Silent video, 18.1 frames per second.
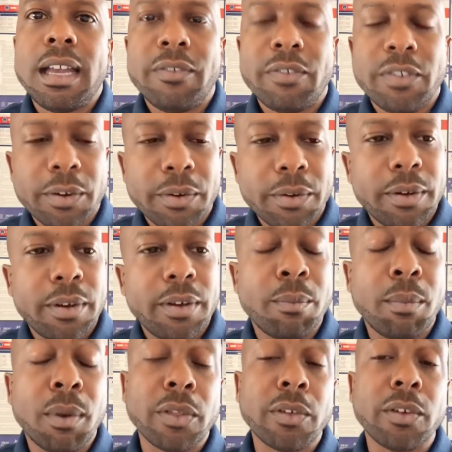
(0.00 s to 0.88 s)
if your
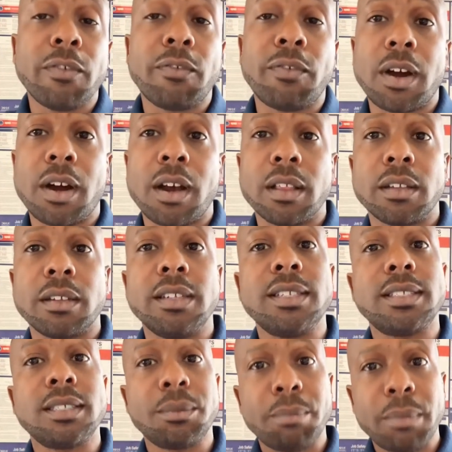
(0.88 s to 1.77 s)
mother or father
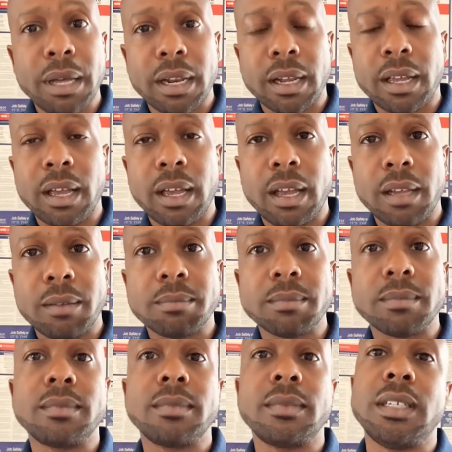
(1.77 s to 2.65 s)
is in
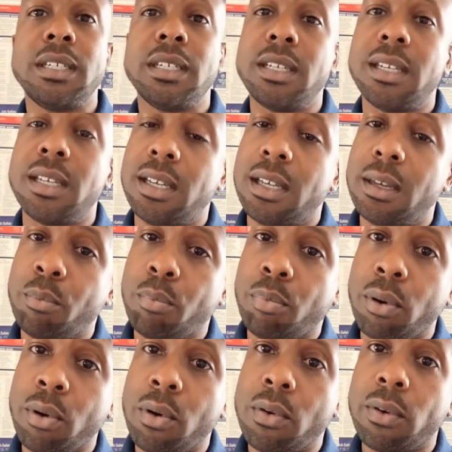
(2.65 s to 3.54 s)
Medicaid
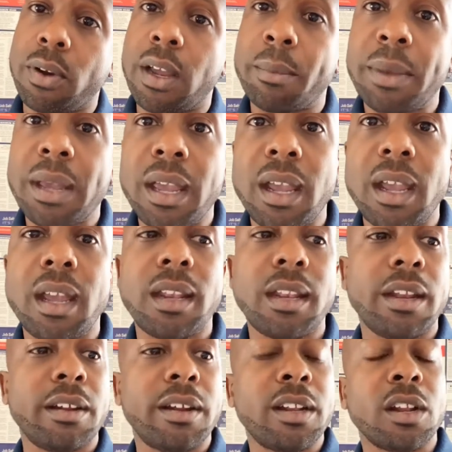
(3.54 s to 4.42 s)
program
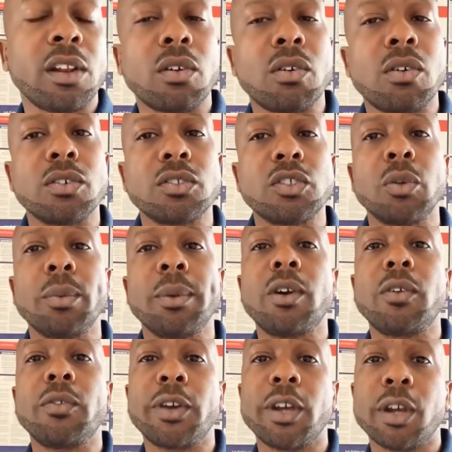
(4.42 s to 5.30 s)
and they're in a
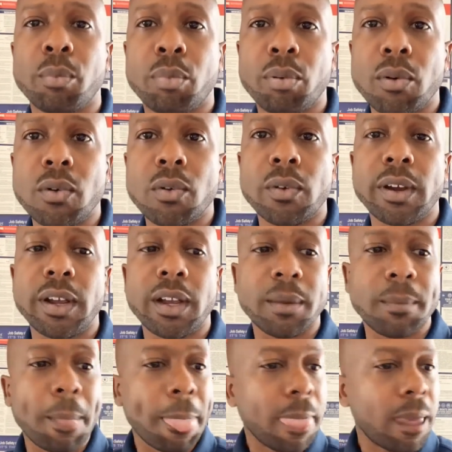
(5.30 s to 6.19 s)
long-term health care
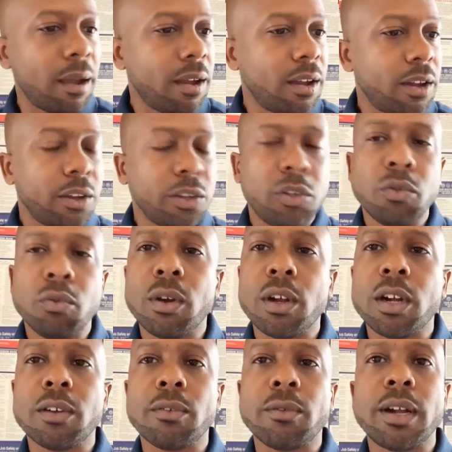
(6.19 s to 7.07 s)
program,
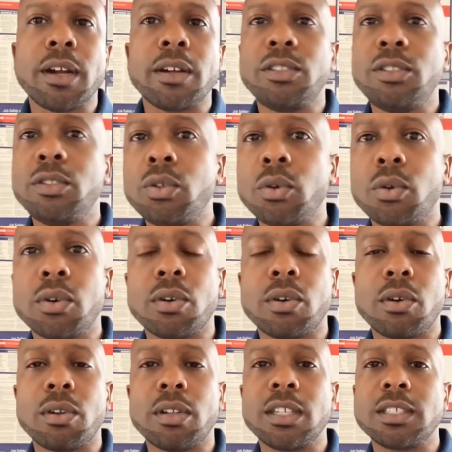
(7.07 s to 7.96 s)
you're running around, you're
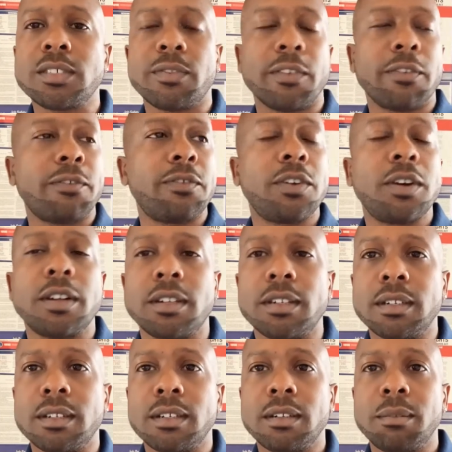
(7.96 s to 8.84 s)
doing all this for
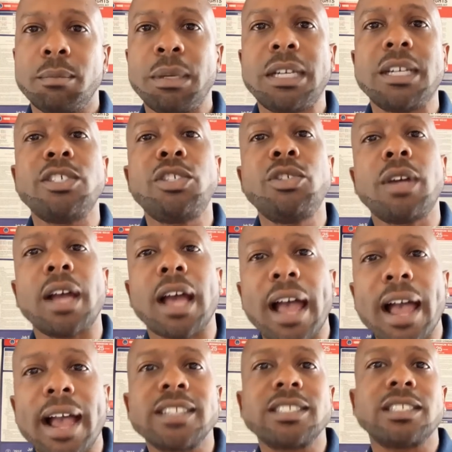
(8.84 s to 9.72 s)
fun because you
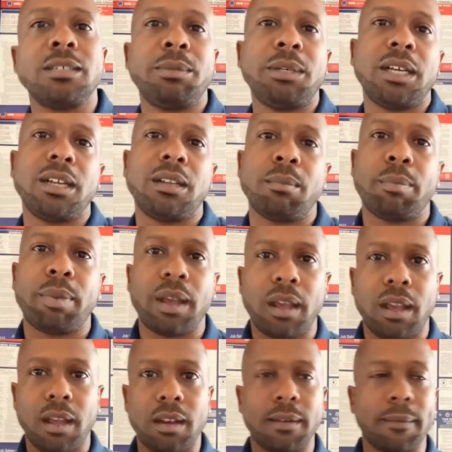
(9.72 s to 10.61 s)
could actually be getting
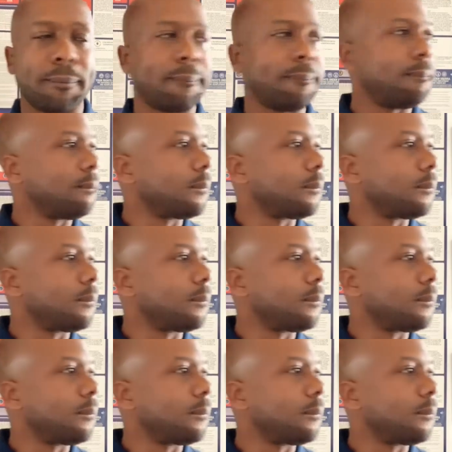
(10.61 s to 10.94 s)
paid.